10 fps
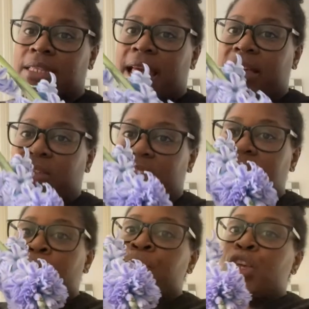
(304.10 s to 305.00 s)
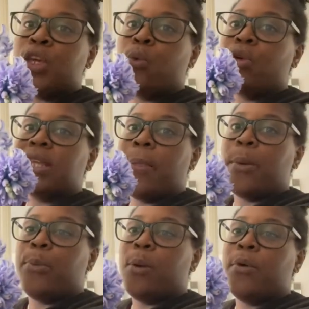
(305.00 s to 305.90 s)
like this. You walk down the
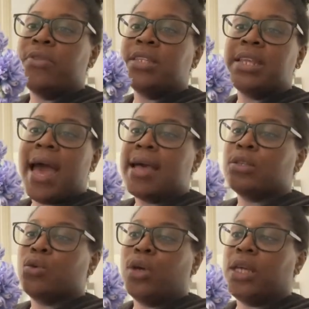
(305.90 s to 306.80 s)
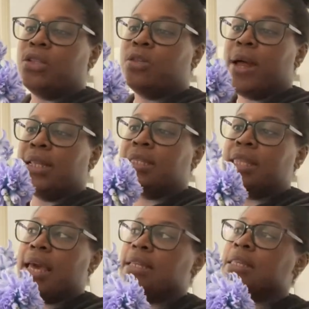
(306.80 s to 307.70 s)
bottom of the stairs, all you can smell is
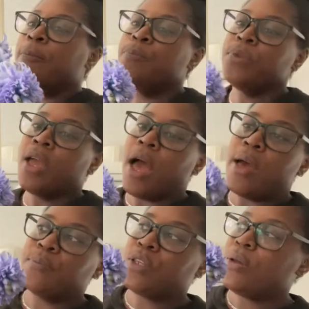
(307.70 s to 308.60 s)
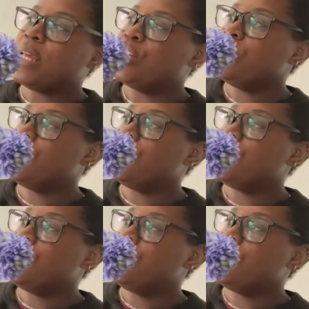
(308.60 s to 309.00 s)
this. So it's actually